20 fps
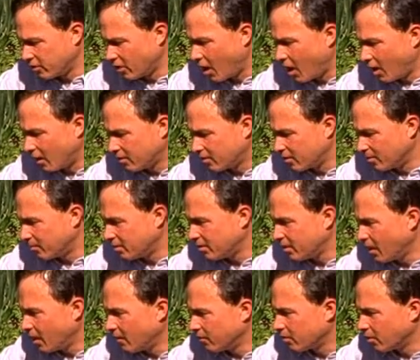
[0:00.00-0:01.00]
stalks
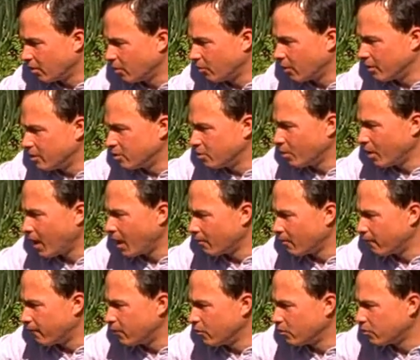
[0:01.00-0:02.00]
themselves, although I do
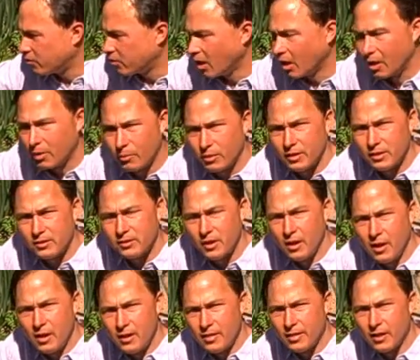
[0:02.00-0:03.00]
have a few celeries
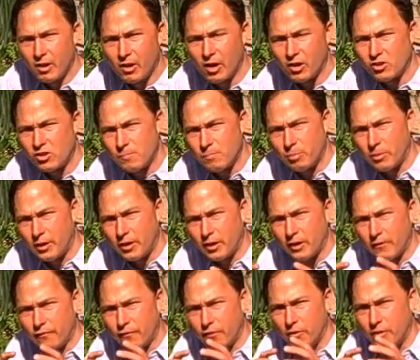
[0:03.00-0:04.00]
that are actually
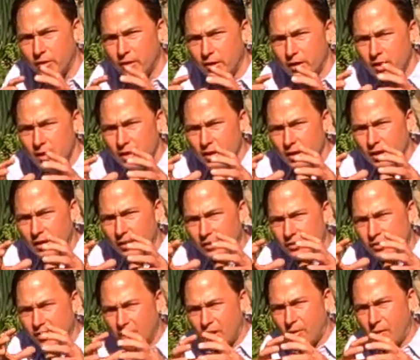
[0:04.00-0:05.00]
planted for the
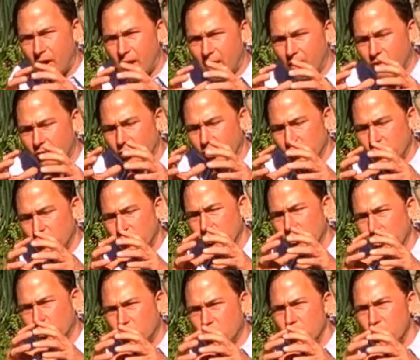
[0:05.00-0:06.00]
celerac, or
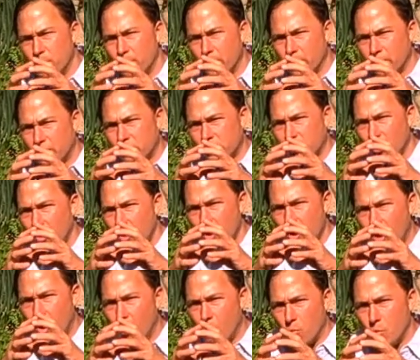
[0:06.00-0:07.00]
the tuberous
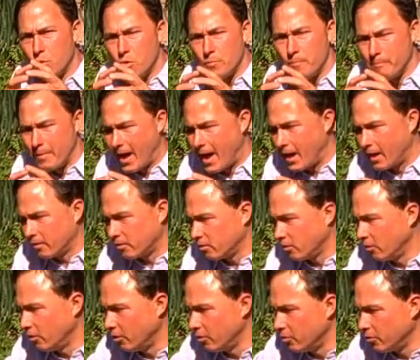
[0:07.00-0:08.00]
root
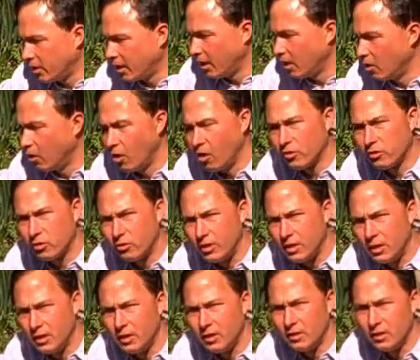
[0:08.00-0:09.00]
mass, although you can also
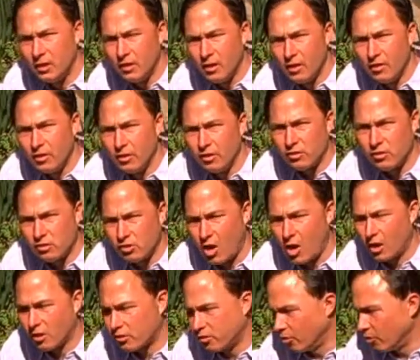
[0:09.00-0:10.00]
eat the
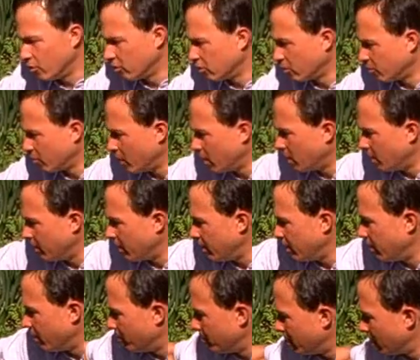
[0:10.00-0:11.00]
stalks on those as well.
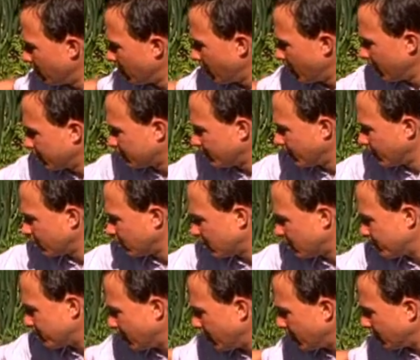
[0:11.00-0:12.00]
And in the middle, I had some
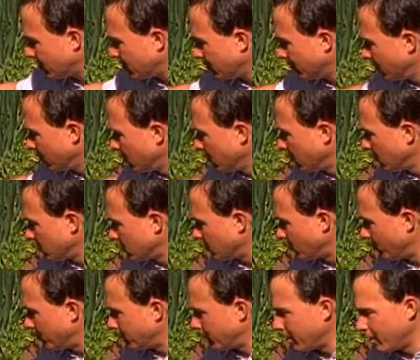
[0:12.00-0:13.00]
extra space,
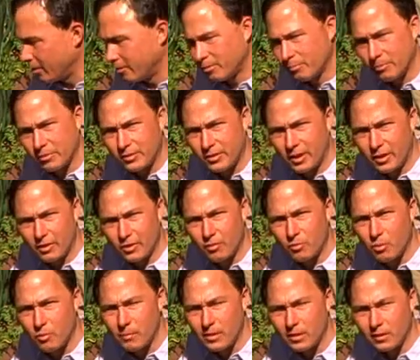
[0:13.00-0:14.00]
so we planted some
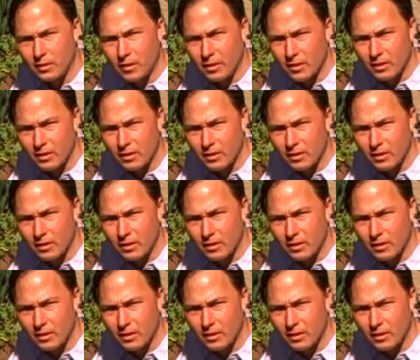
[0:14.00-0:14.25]
standard romaine